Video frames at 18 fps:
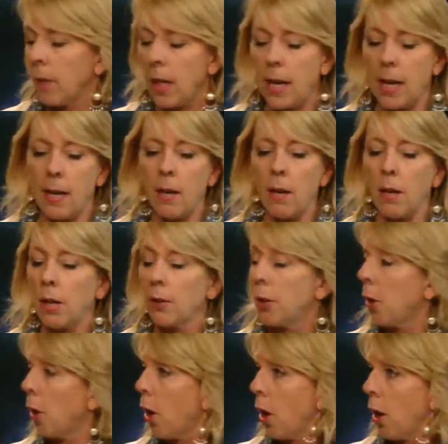okay? Because
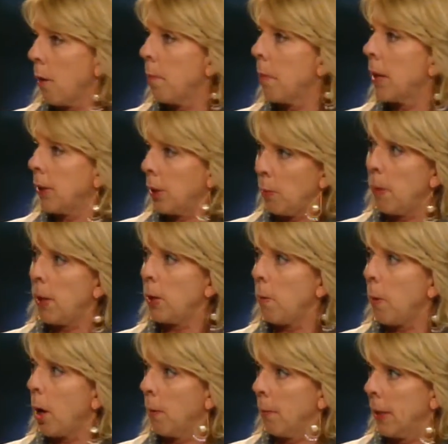there are month-to-month -month
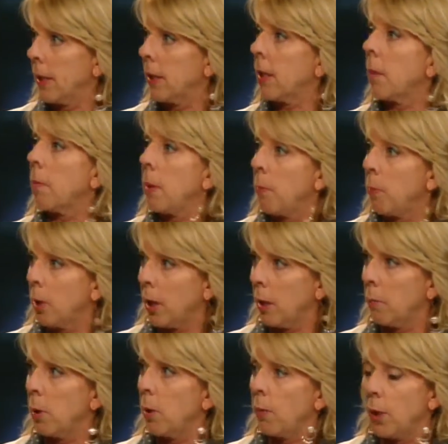apartments that people
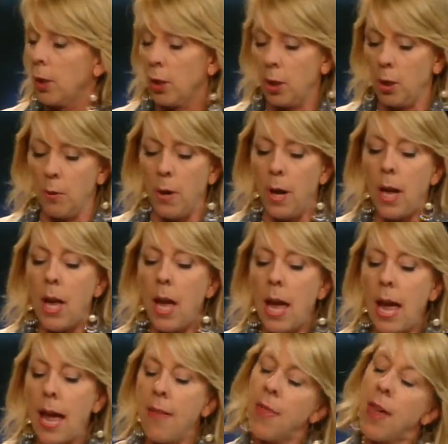can move into,
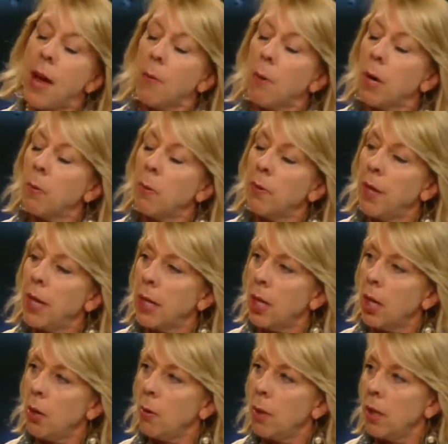and that way, when they
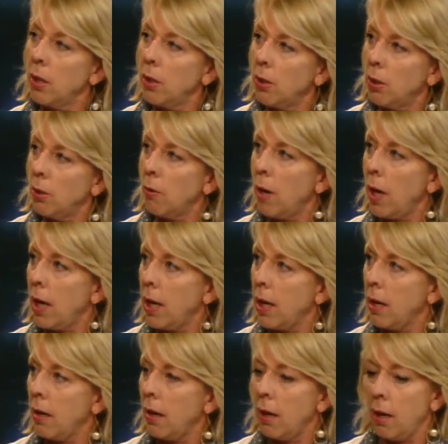go into a
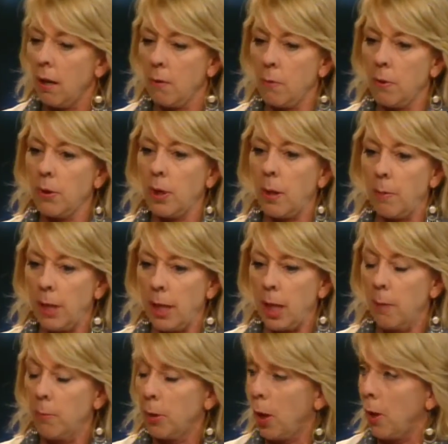uh, when something
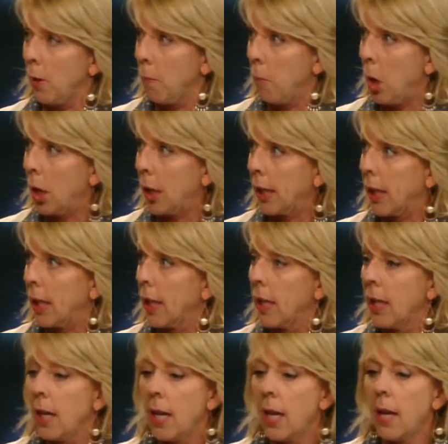comes on the
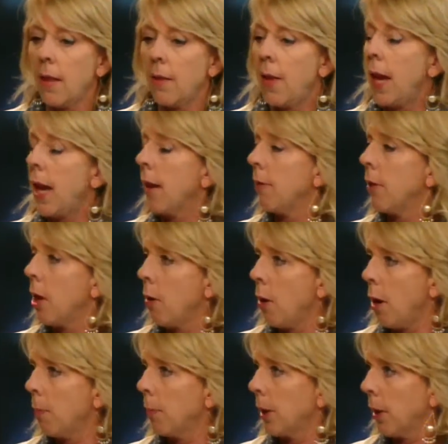market, they have no
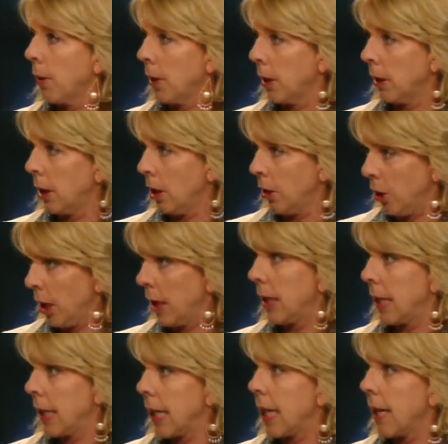home sale
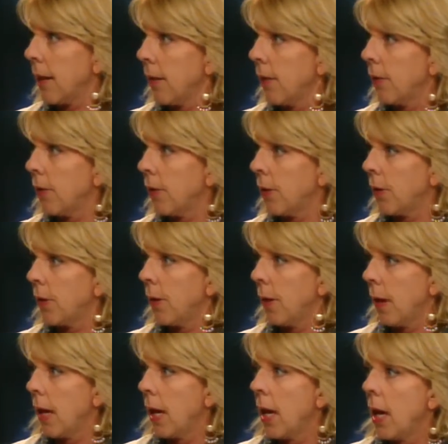contingency, which is
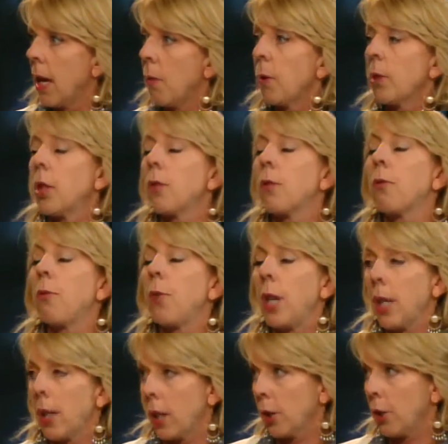very attractive. Which is
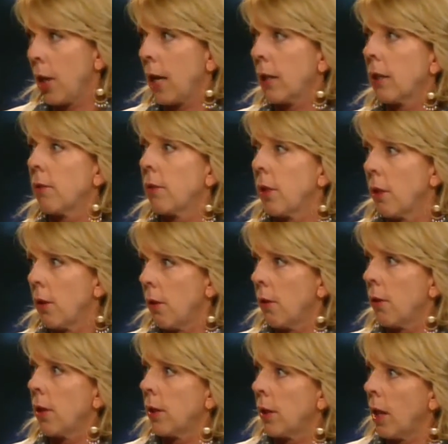very attractive to
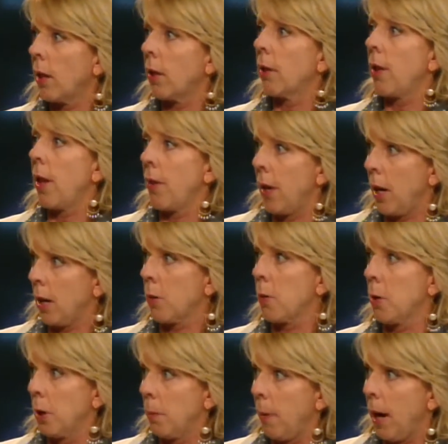the seller that they mm -hmm.
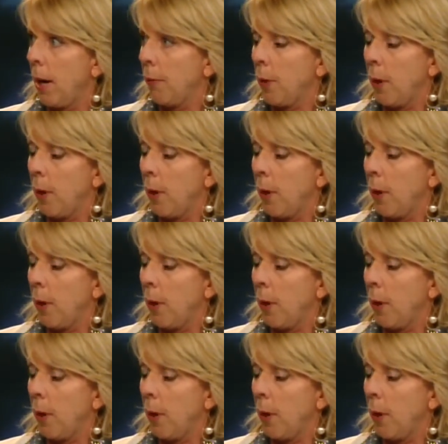are going mm-hmm.